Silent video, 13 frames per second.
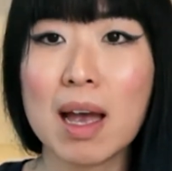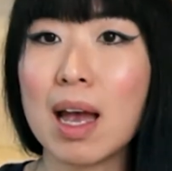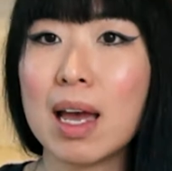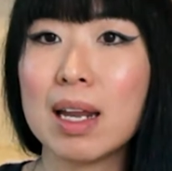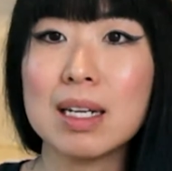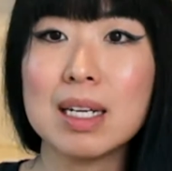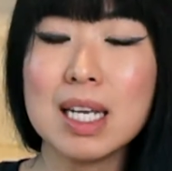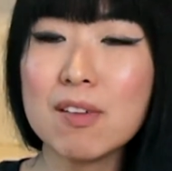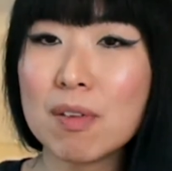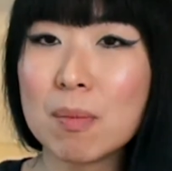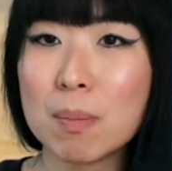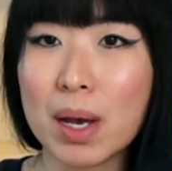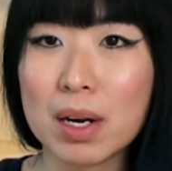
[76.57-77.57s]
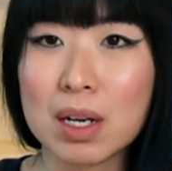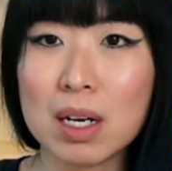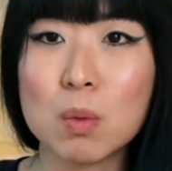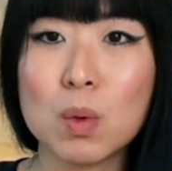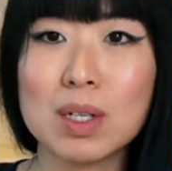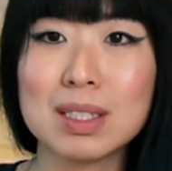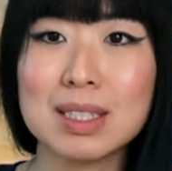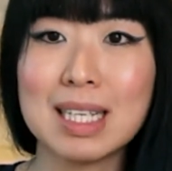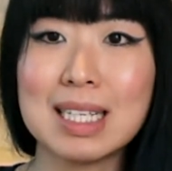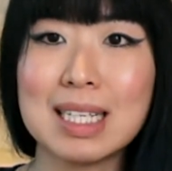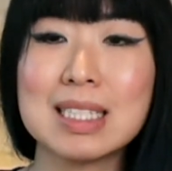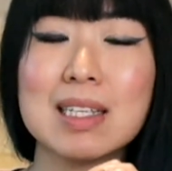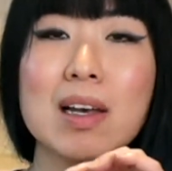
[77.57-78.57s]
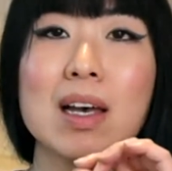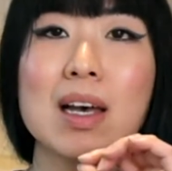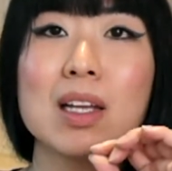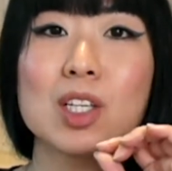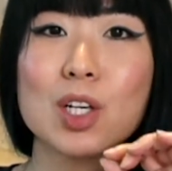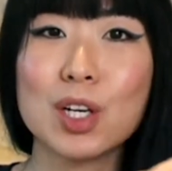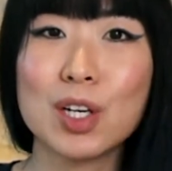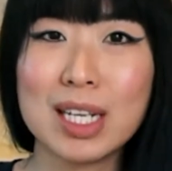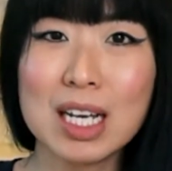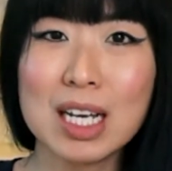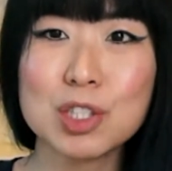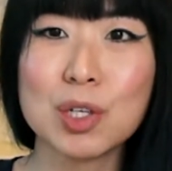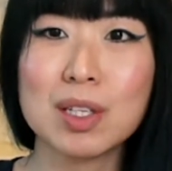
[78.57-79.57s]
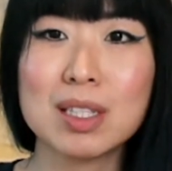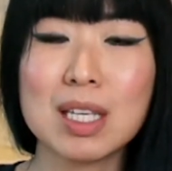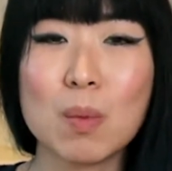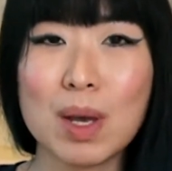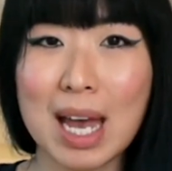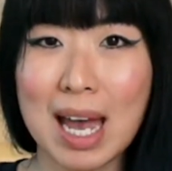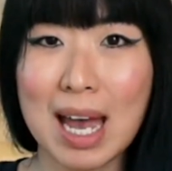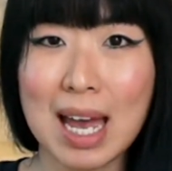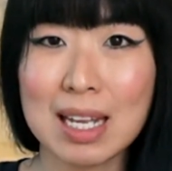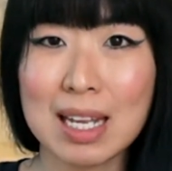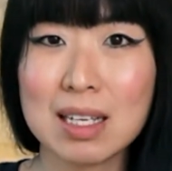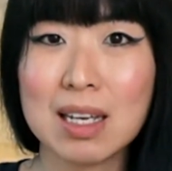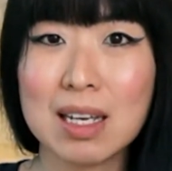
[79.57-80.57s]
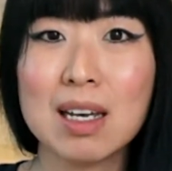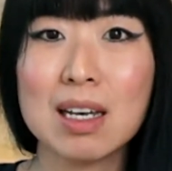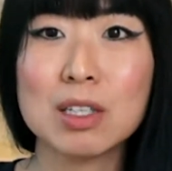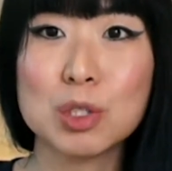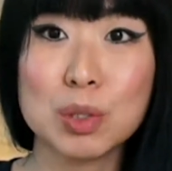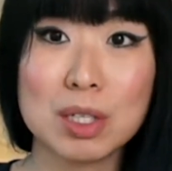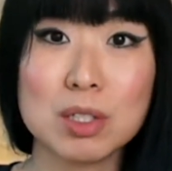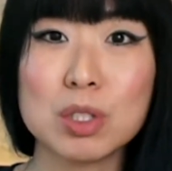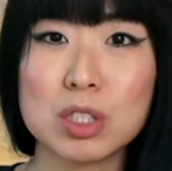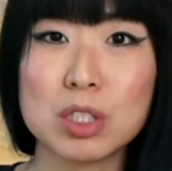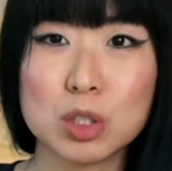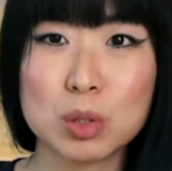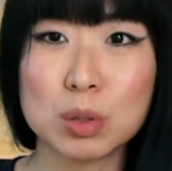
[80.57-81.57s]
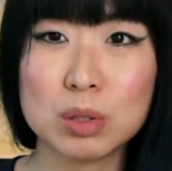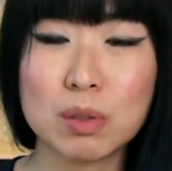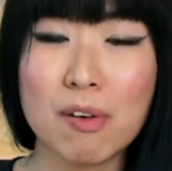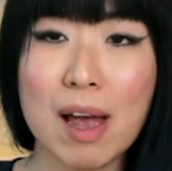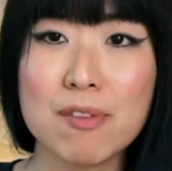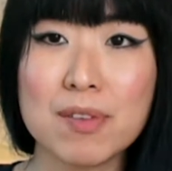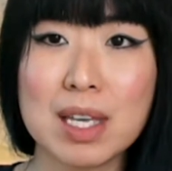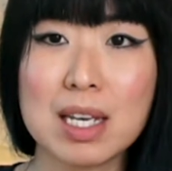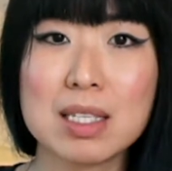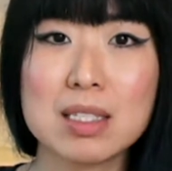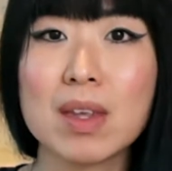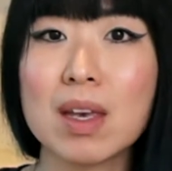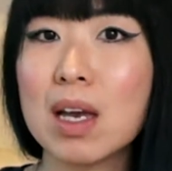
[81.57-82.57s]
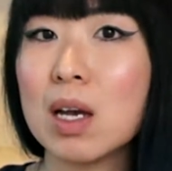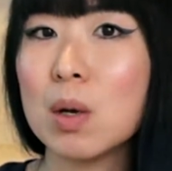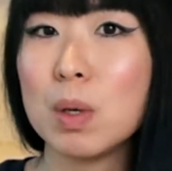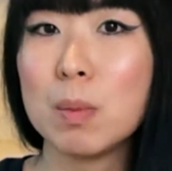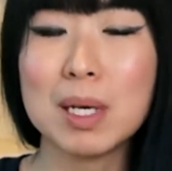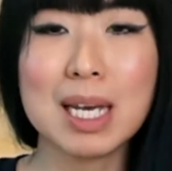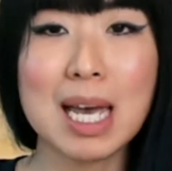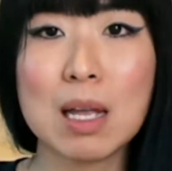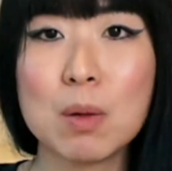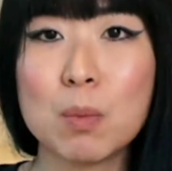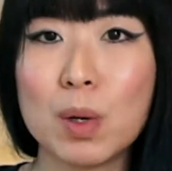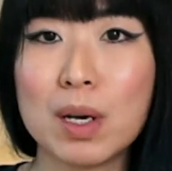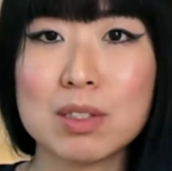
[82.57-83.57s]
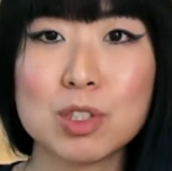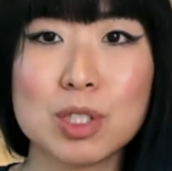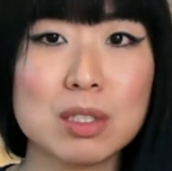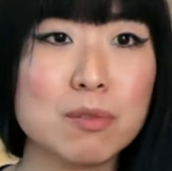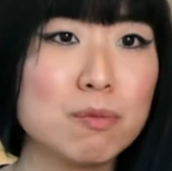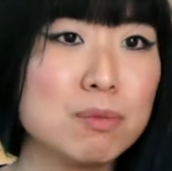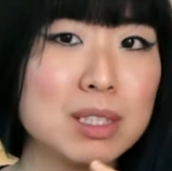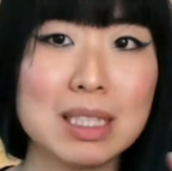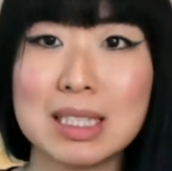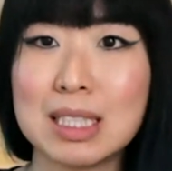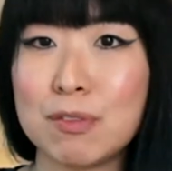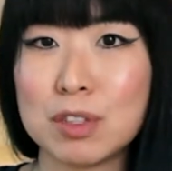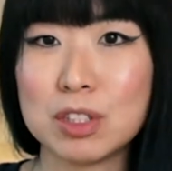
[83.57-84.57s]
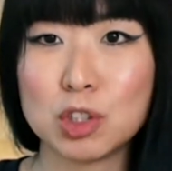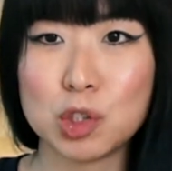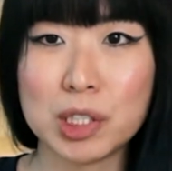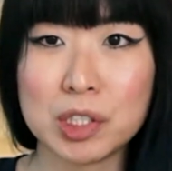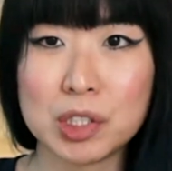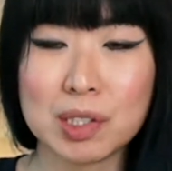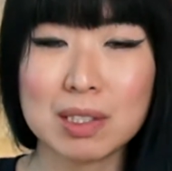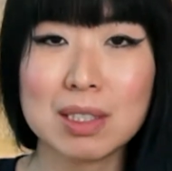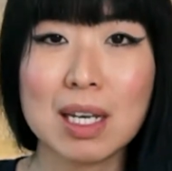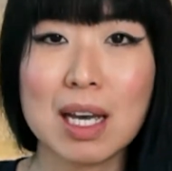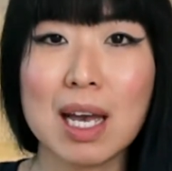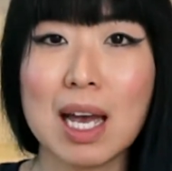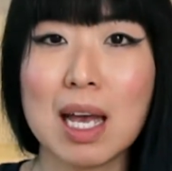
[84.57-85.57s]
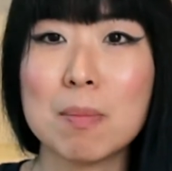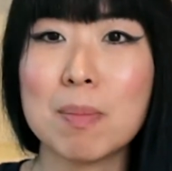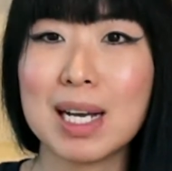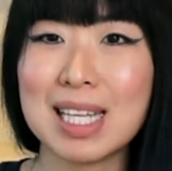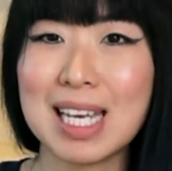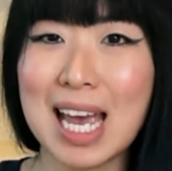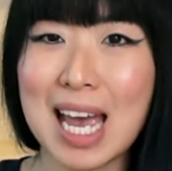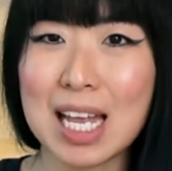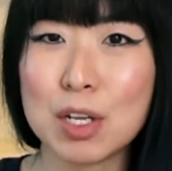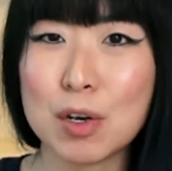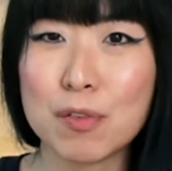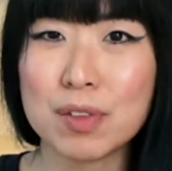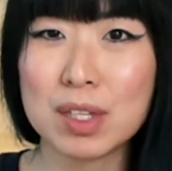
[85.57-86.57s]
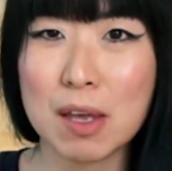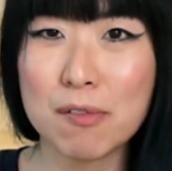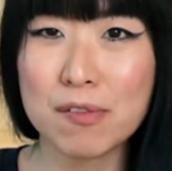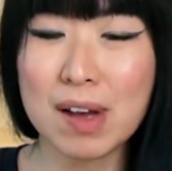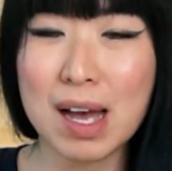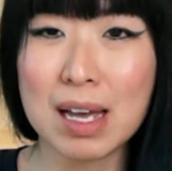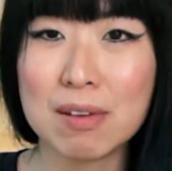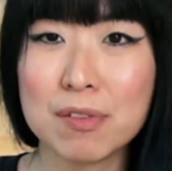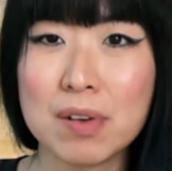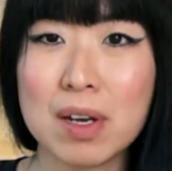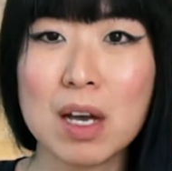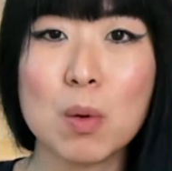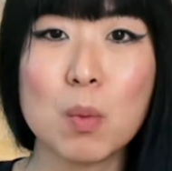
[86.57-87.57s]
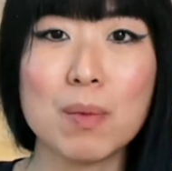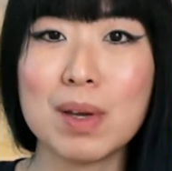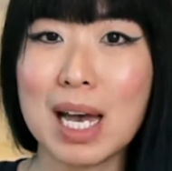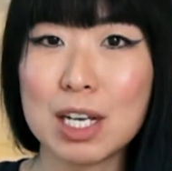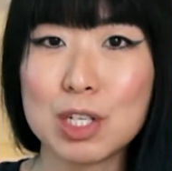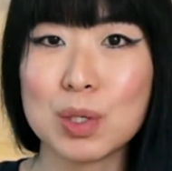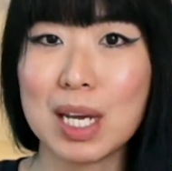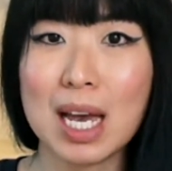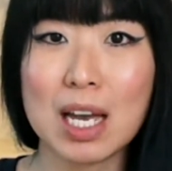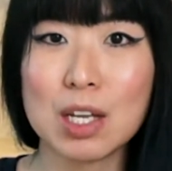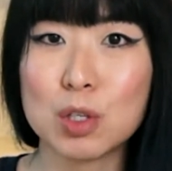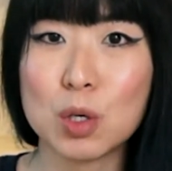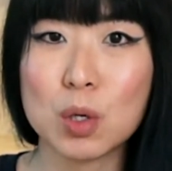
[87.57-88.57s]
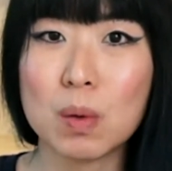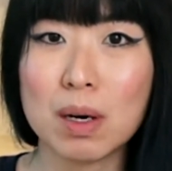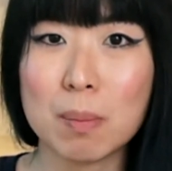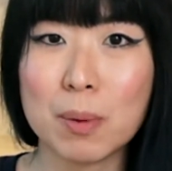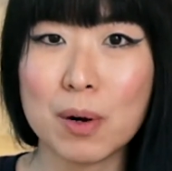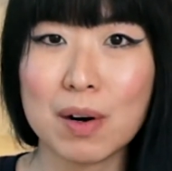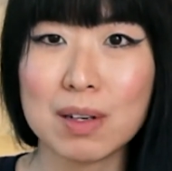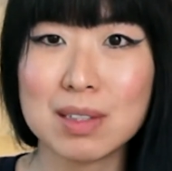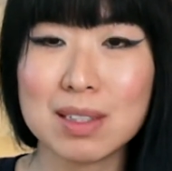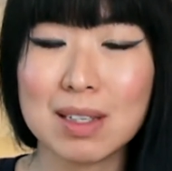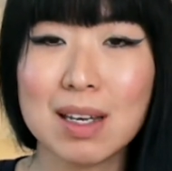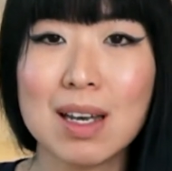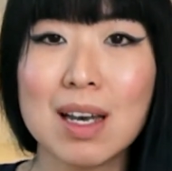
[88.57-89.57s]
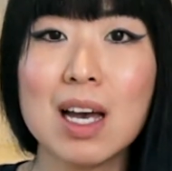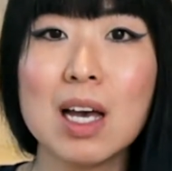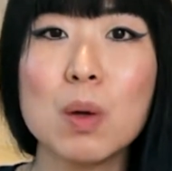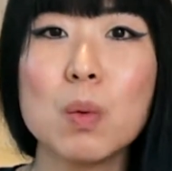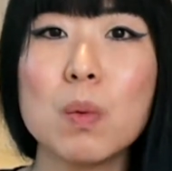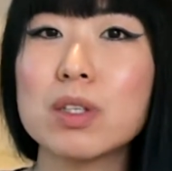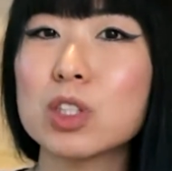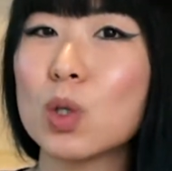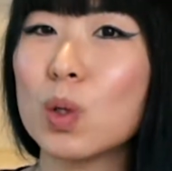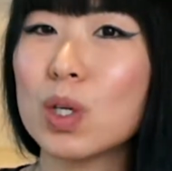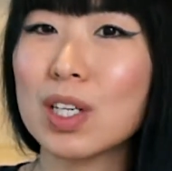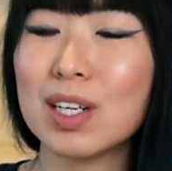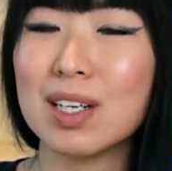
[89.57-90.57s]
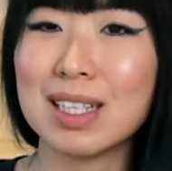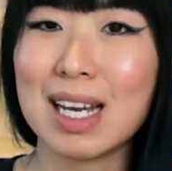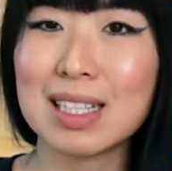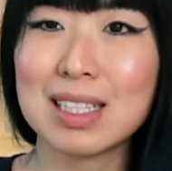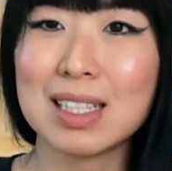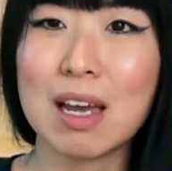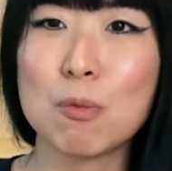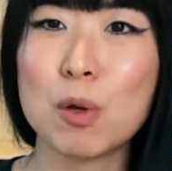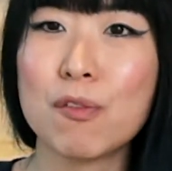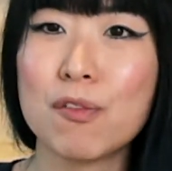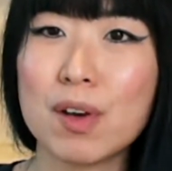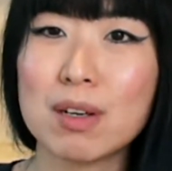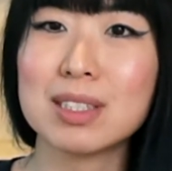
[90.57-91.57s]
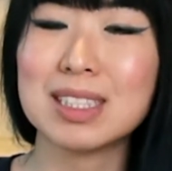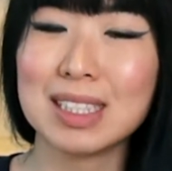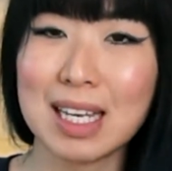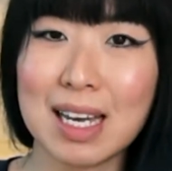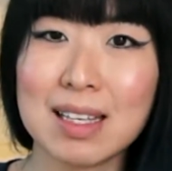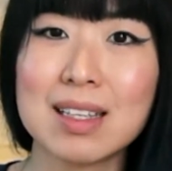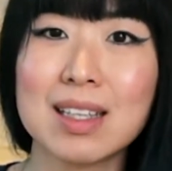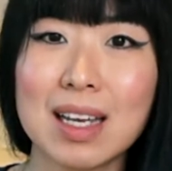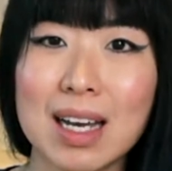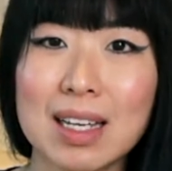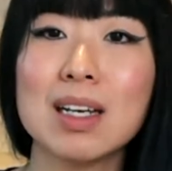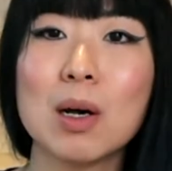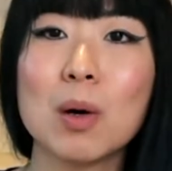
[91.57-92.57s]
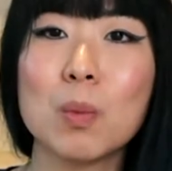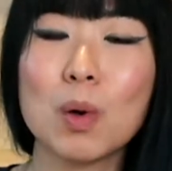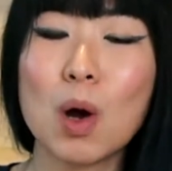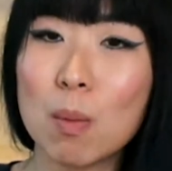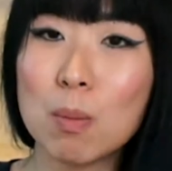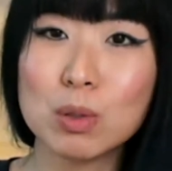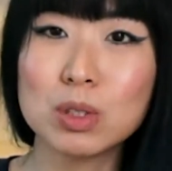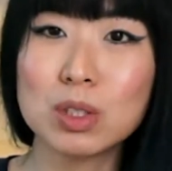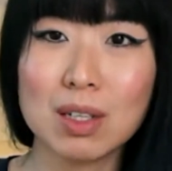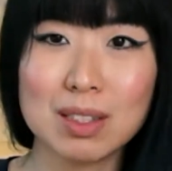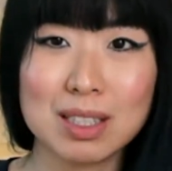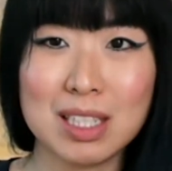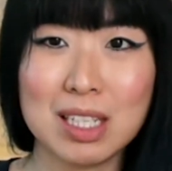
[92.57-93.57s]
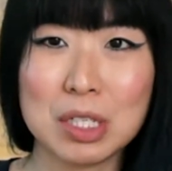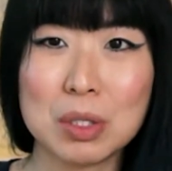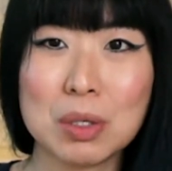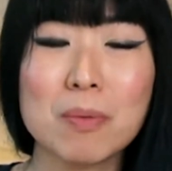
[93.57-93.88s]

And even better was that the connection that we had during just those 5 days. We began with just 6 different strangers, and by the end of day 5, when we actually had to go apart, we were so connected and we felt sad that almost got teared.